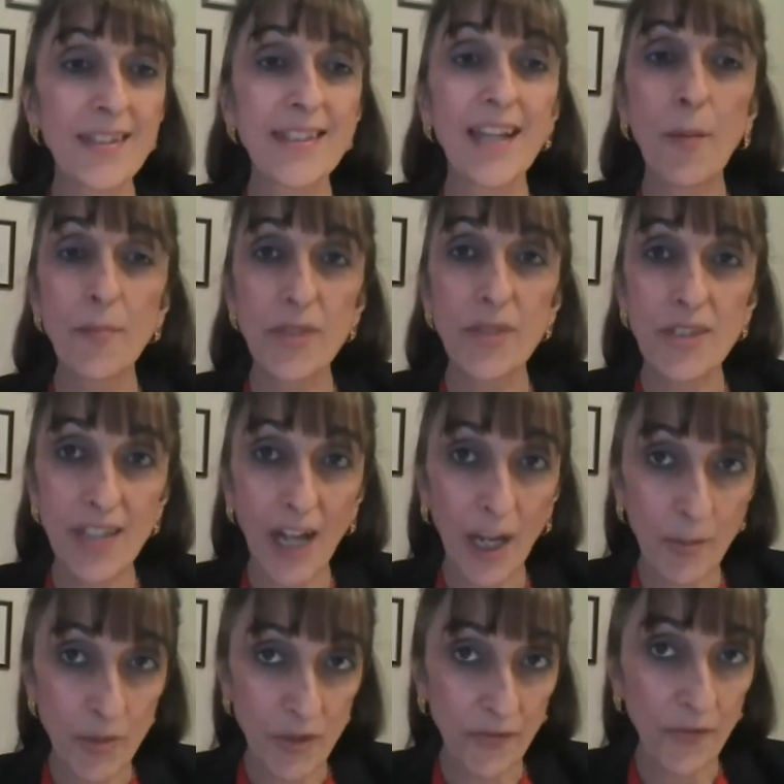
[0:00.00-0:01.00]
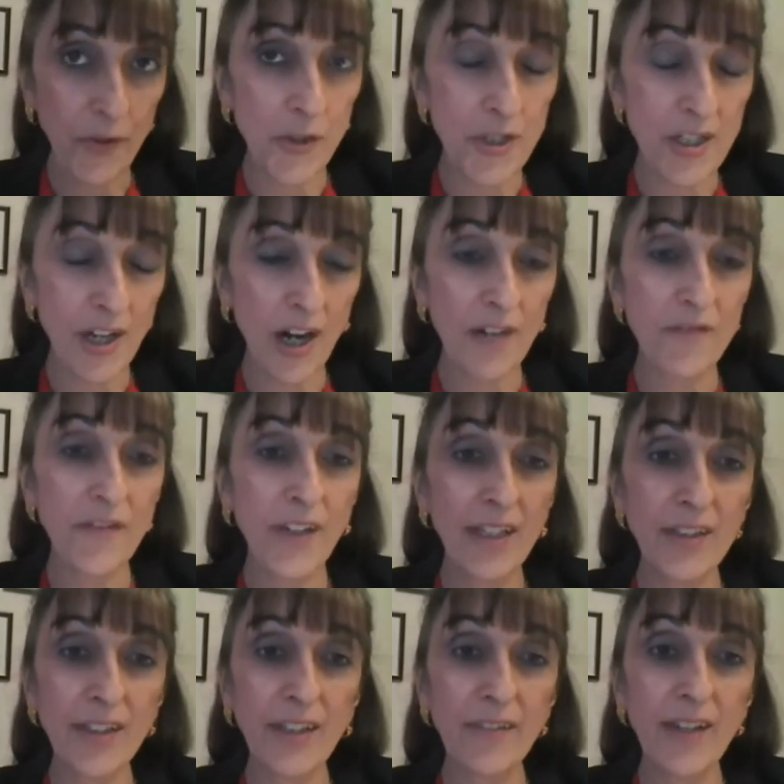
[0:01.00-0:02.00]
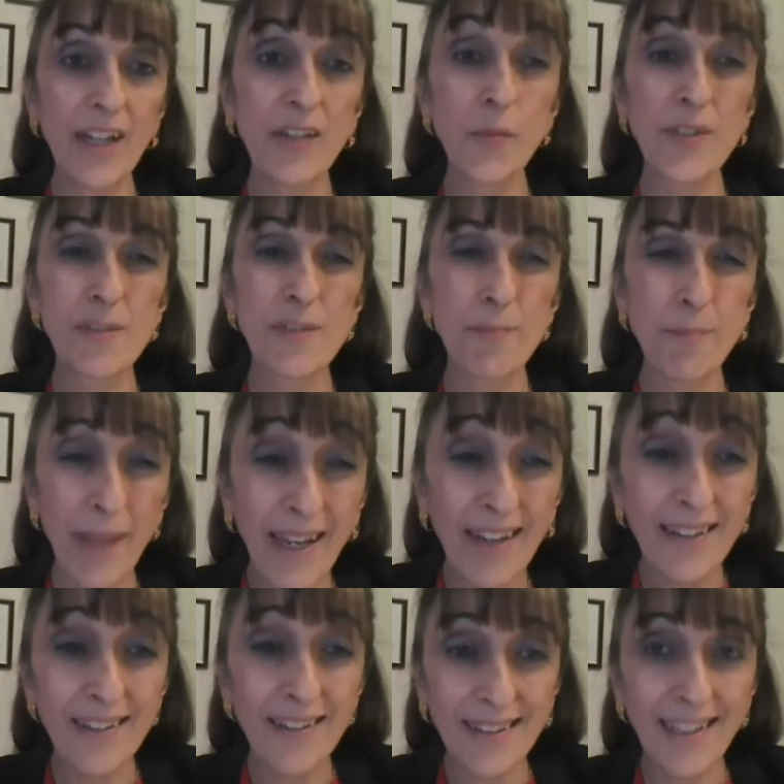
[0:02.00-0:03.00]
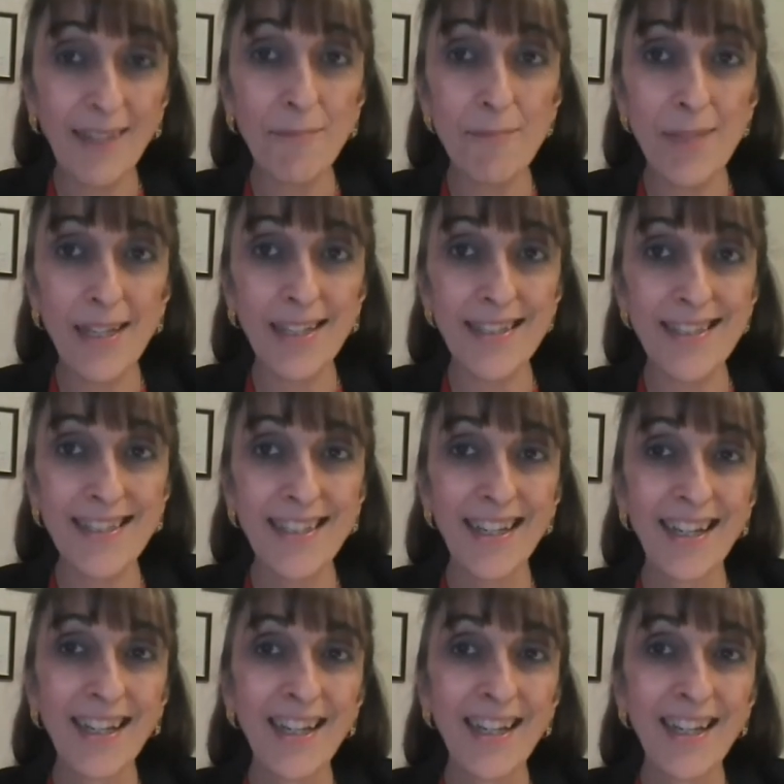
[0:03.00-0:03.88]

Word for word: time, time to first heart failure event was barely missed